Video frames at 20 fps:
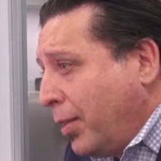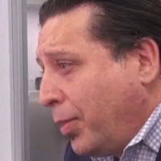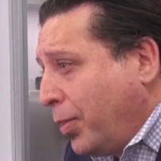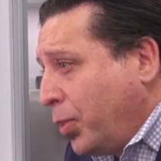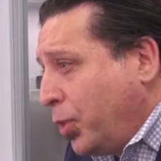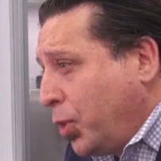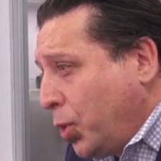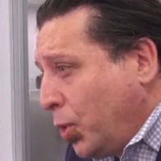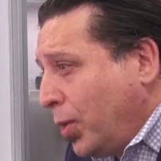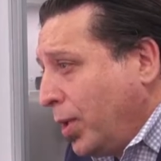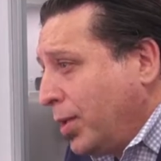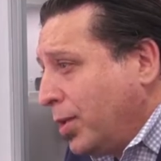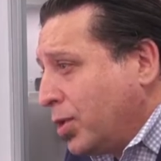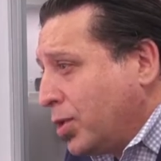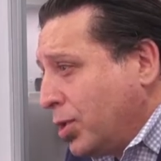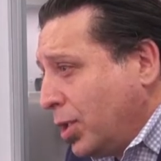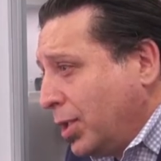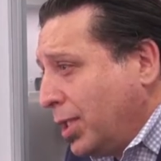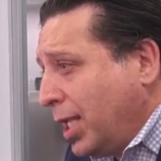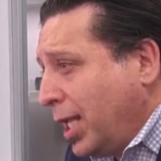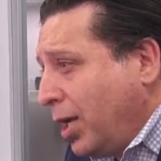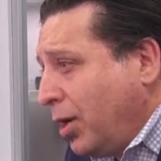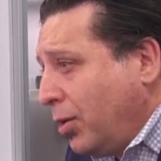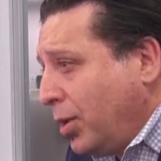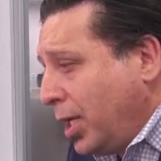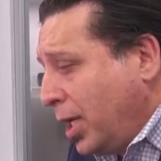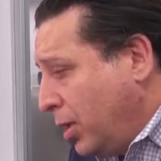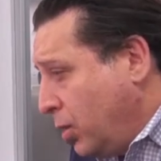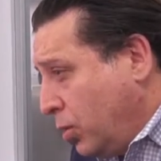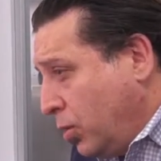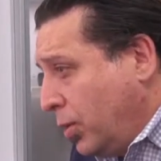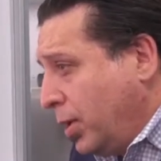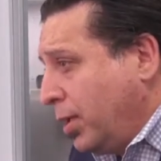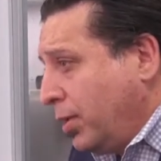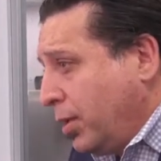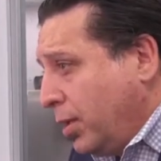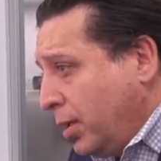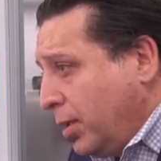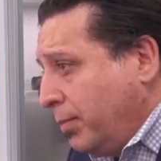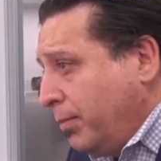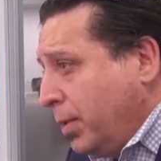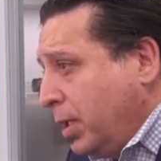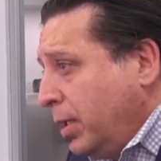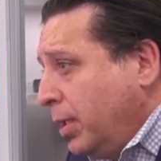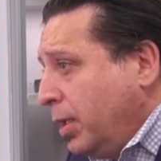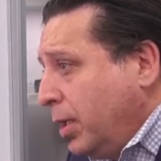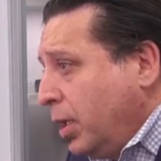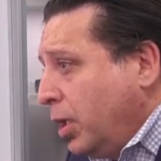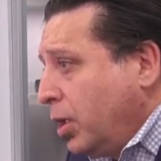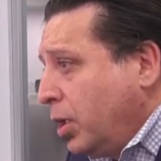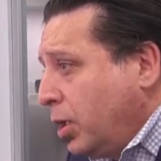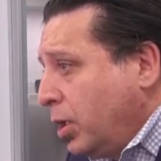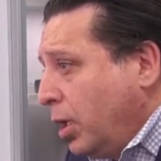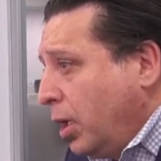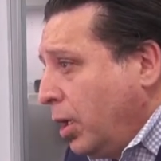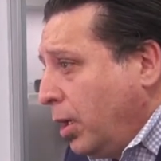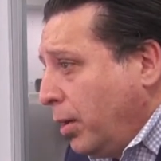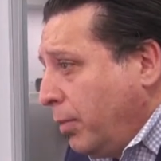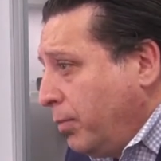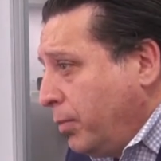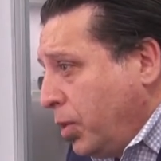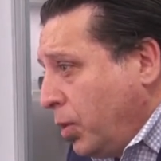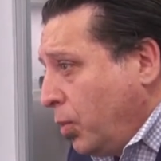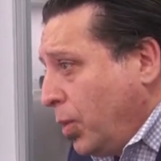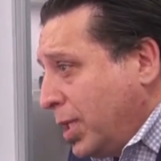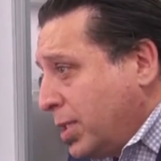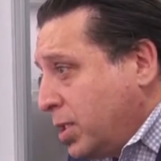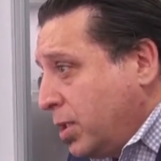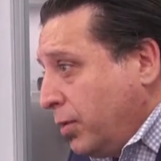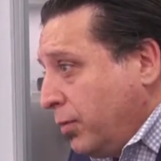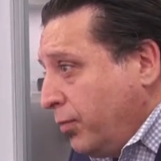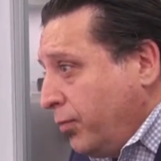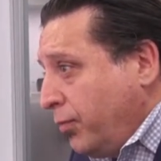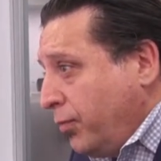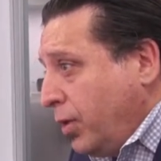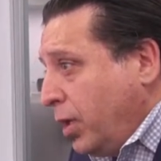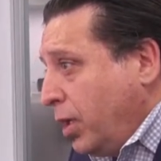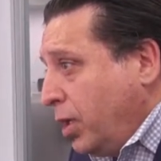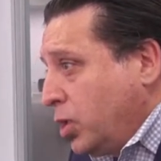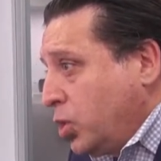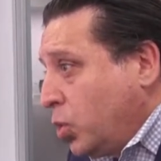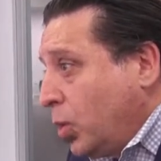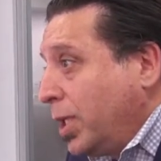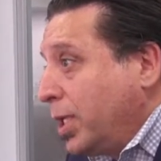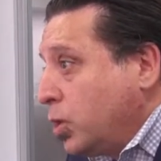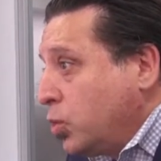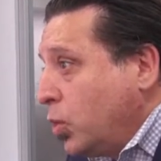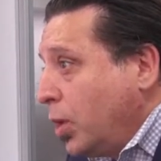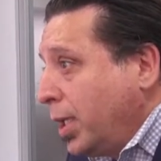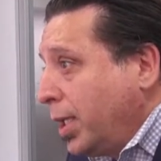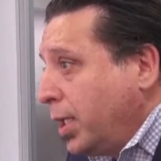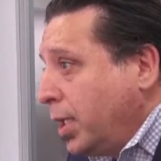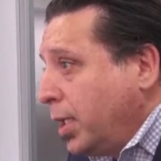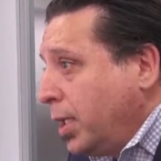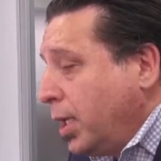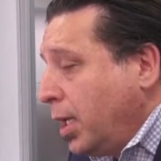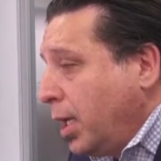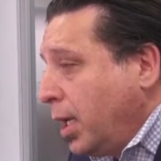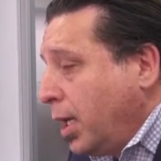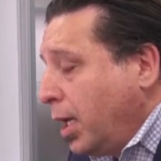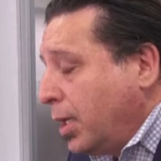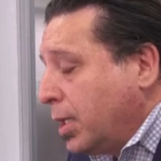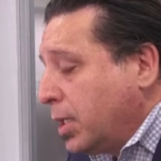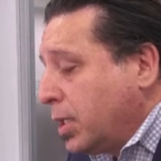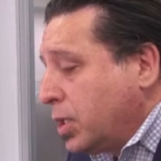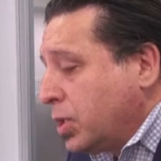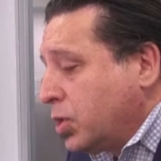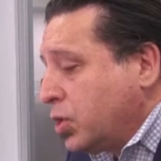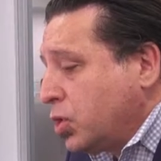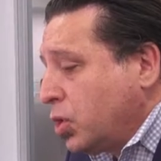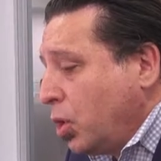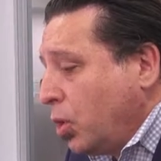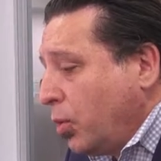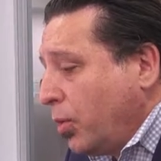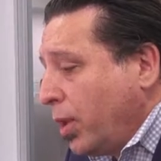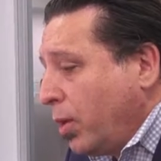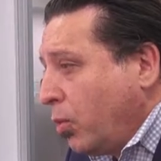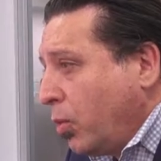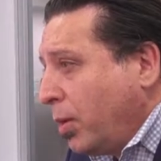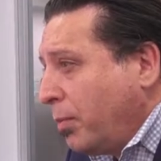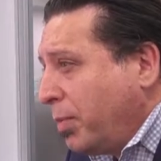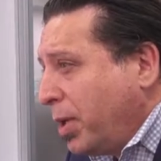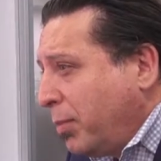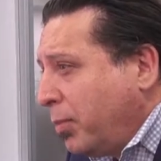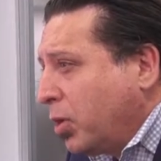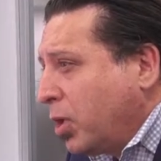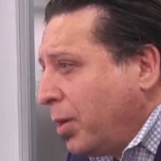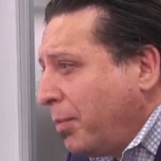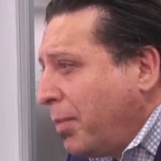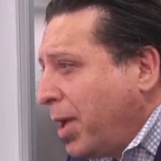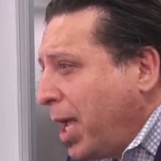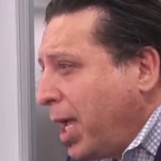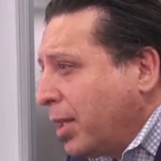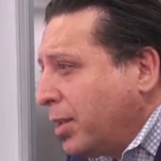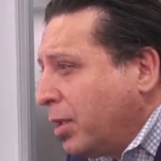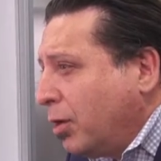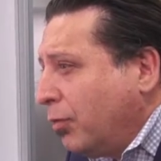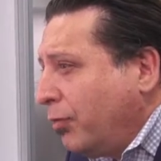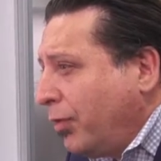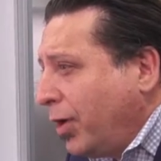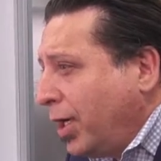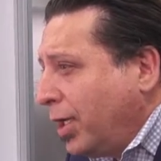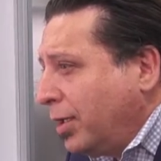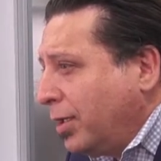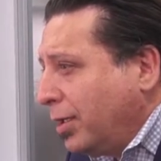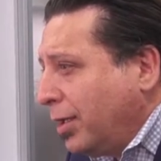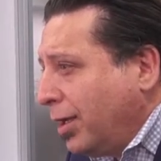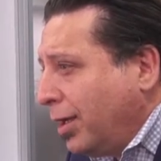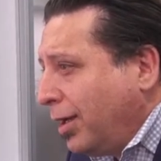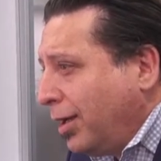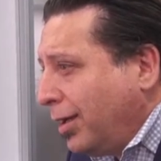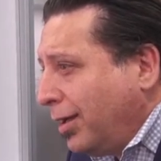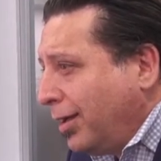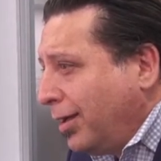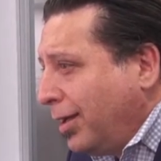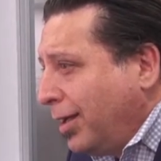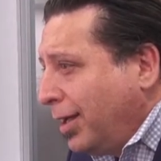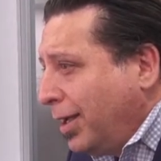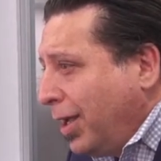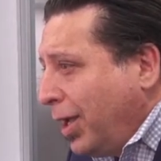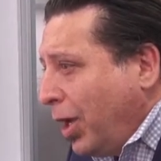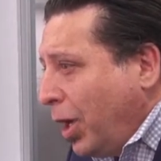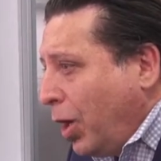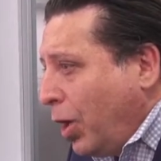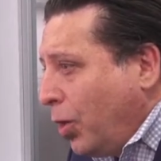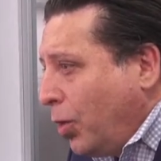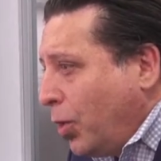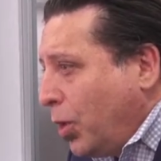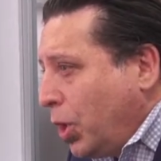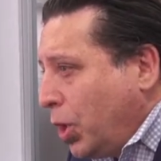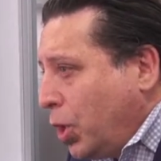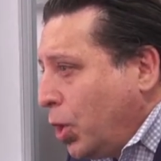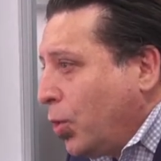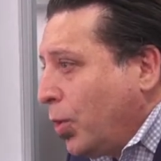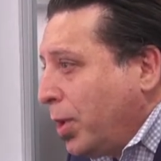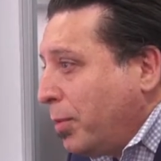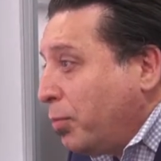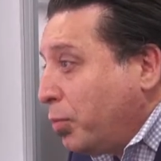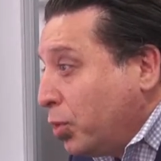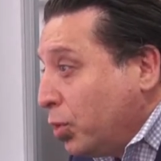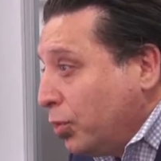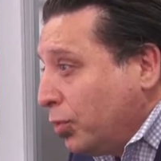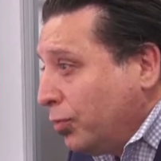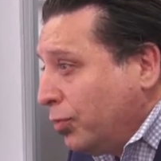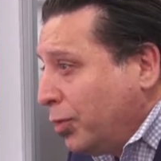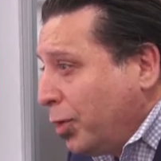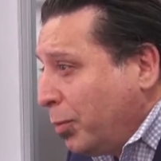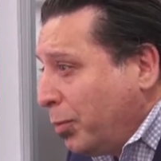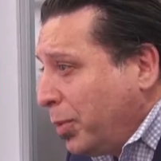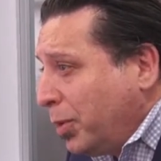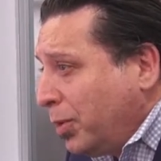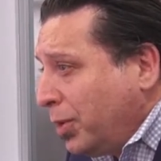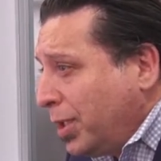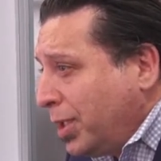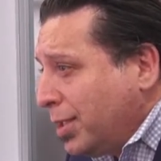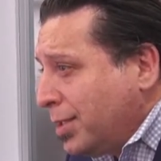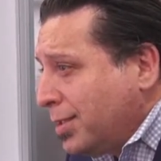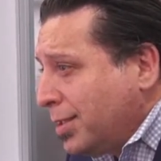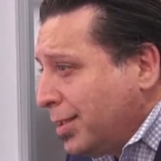during the shutdown and during the uh, the rest of uh, 2020, so that when people come back, they'll find uh, new and improved buildings.